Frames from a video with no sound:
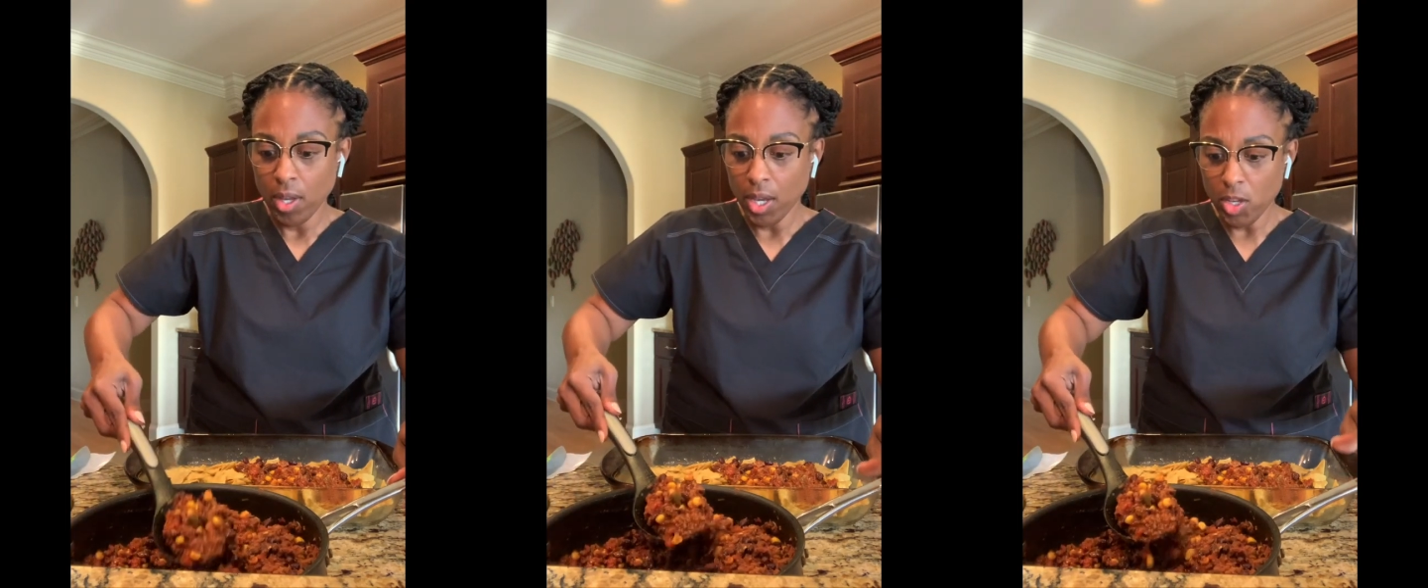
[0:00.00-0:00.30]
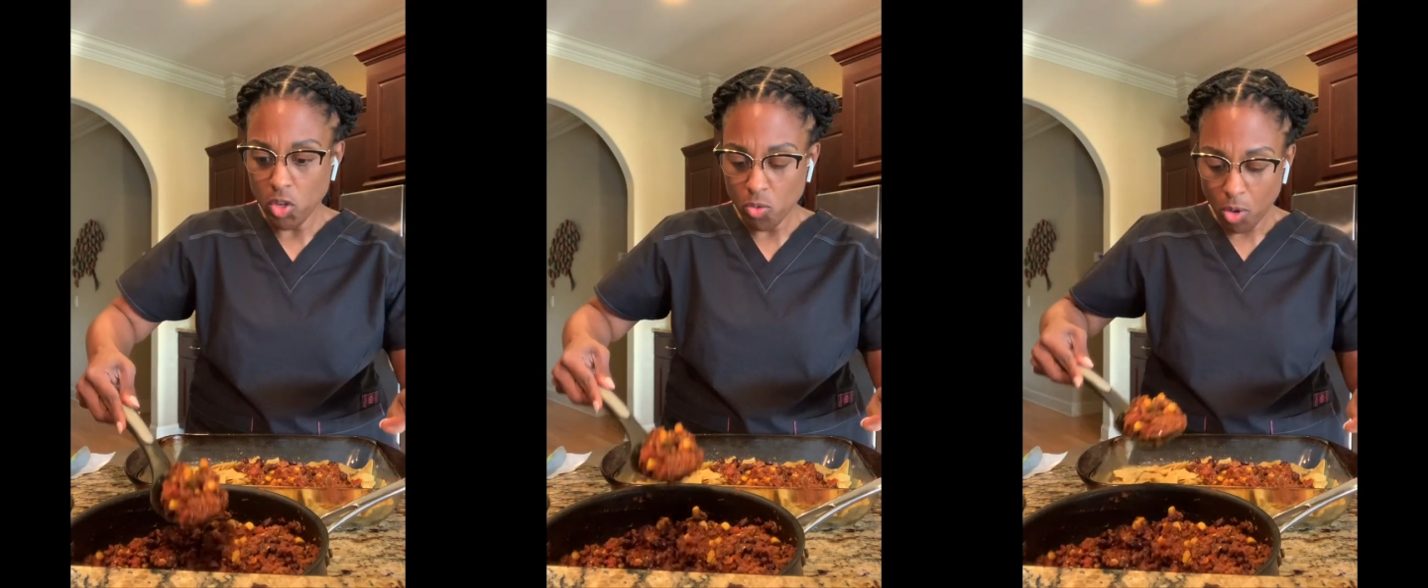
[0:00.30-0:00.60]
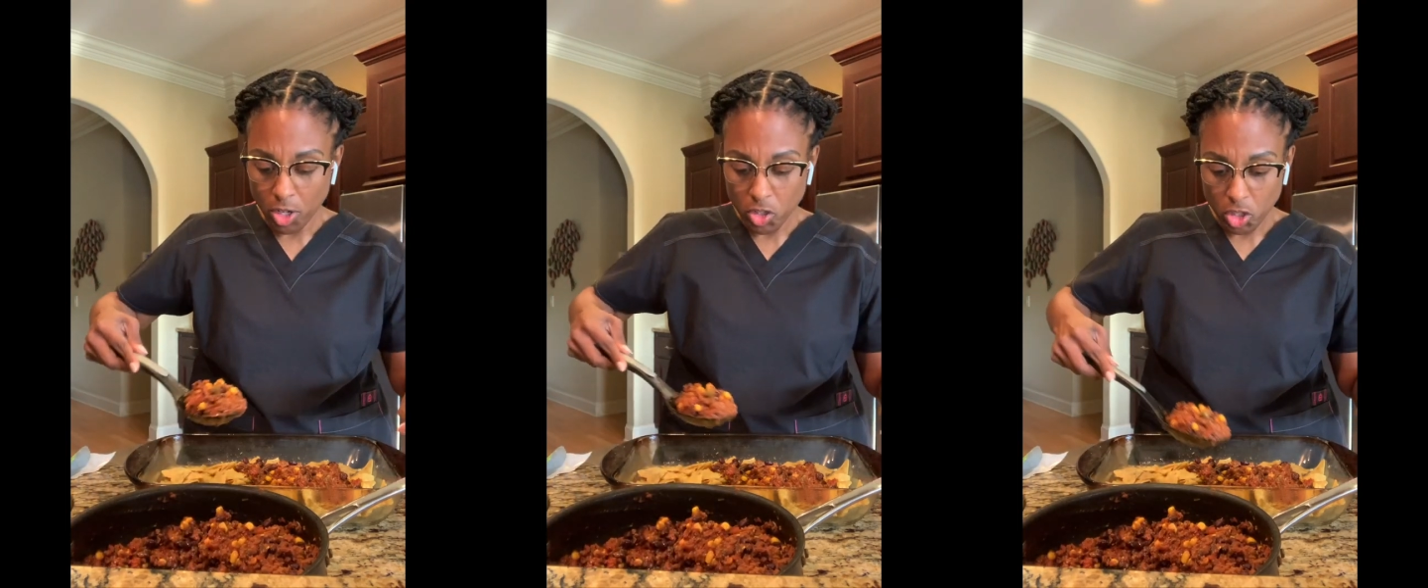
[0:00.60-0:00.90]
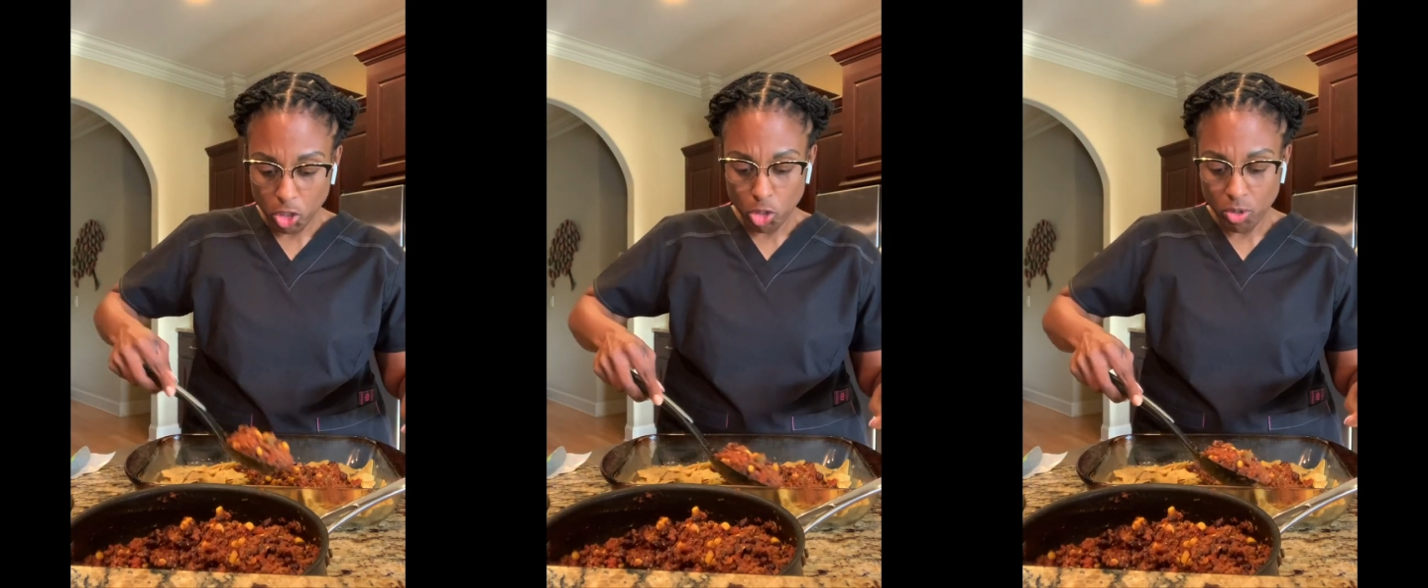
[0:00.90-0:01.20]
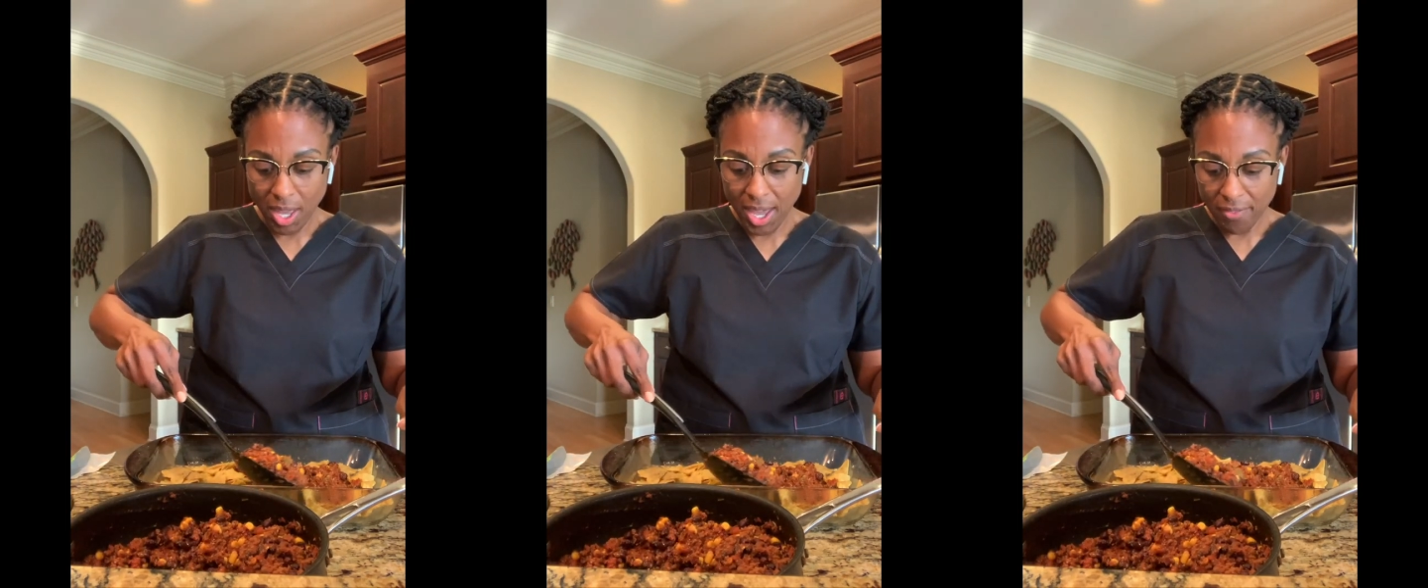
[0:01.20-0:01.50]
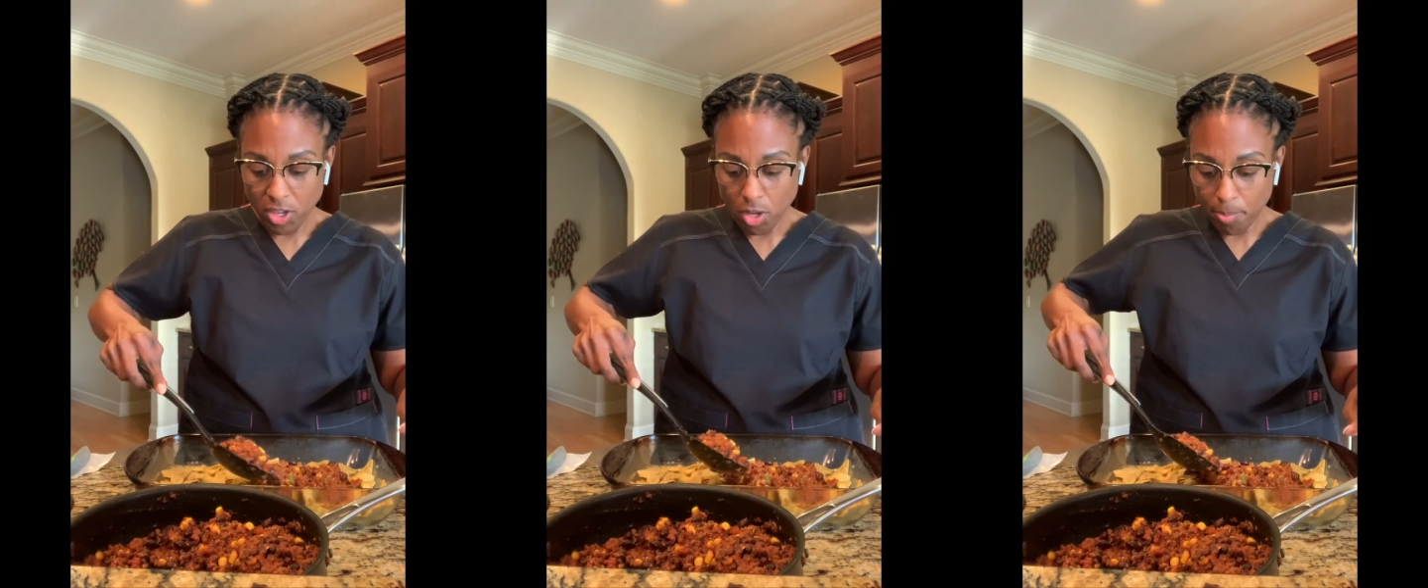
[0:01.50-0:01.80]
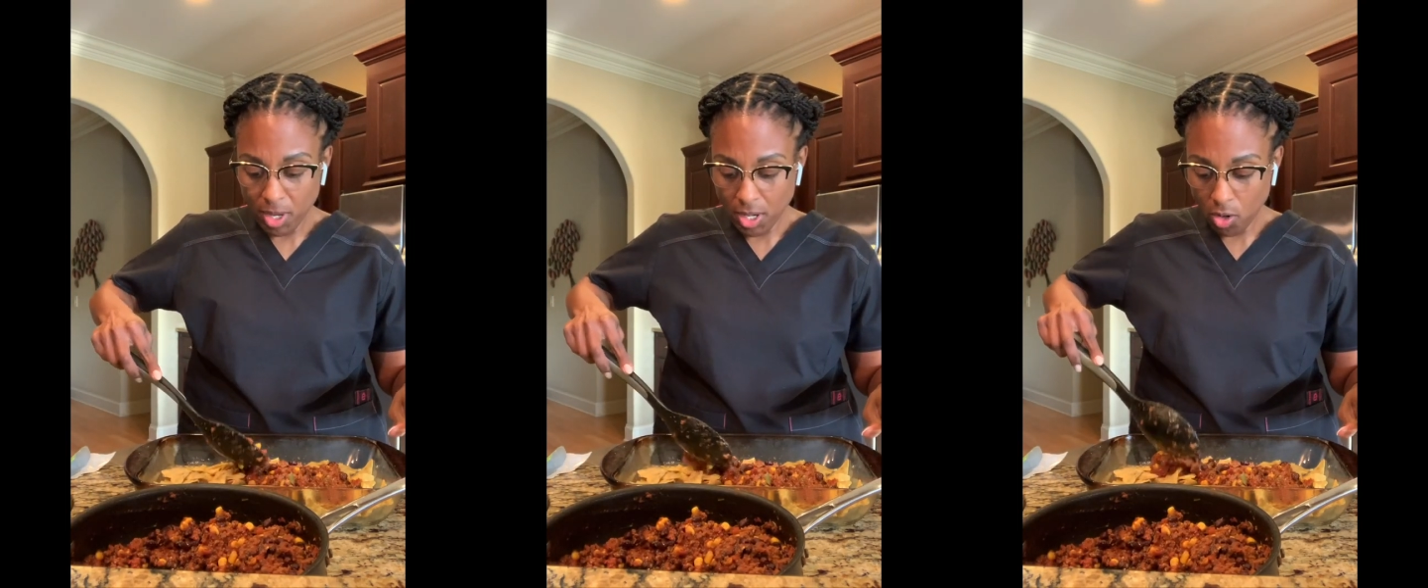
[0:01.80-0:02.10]
And you want to just use half of your
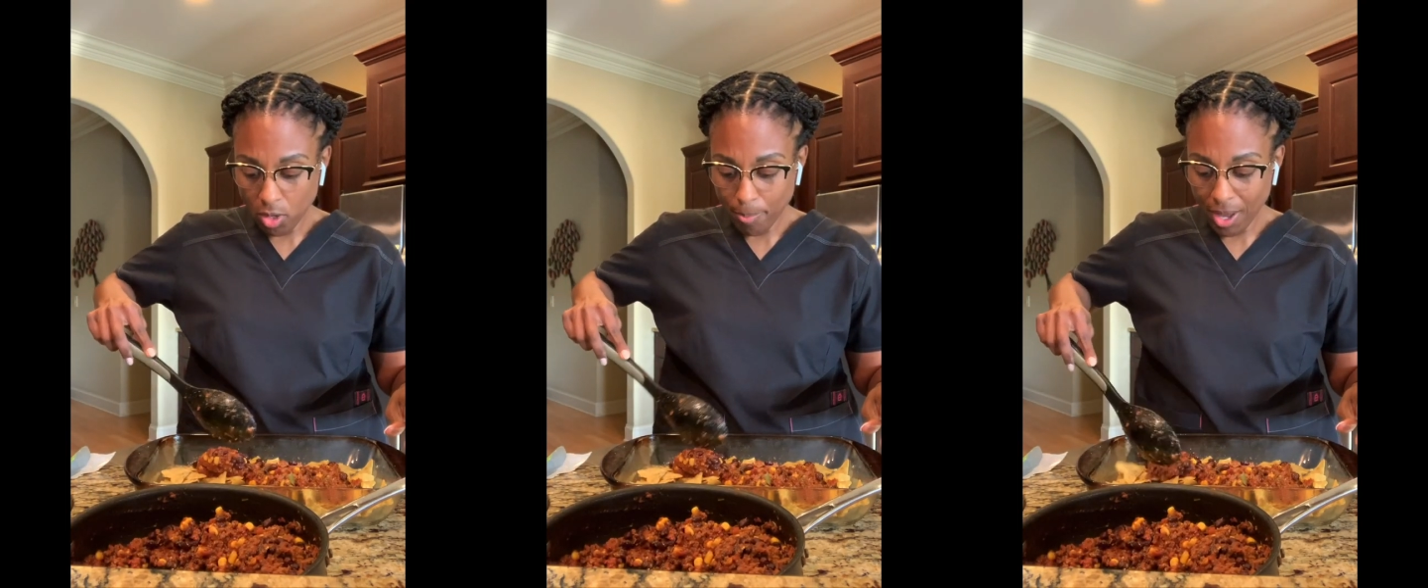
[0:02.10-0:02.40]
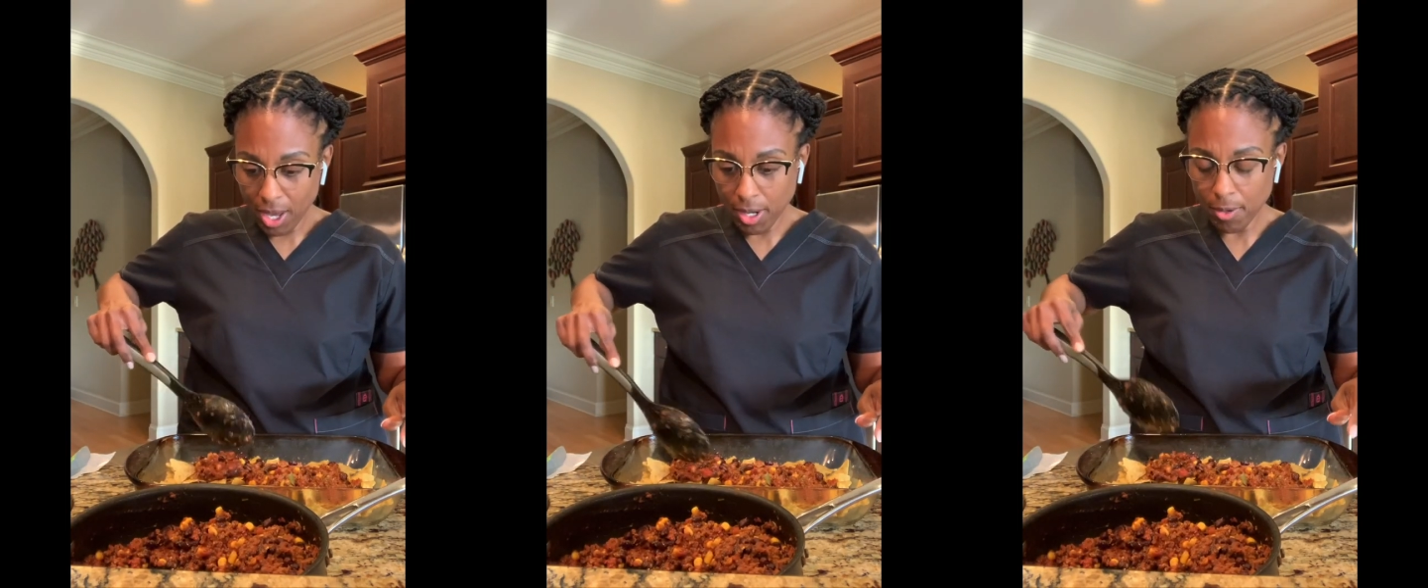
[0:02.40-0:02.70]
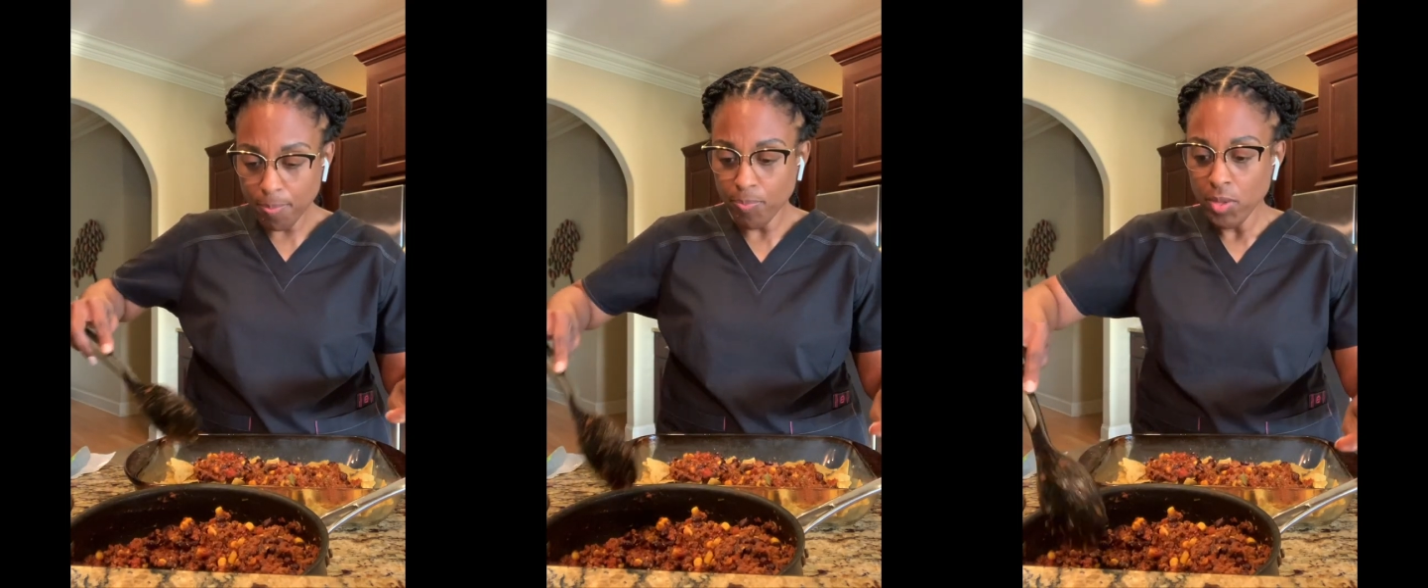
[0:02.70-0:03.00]
meat on the bottom,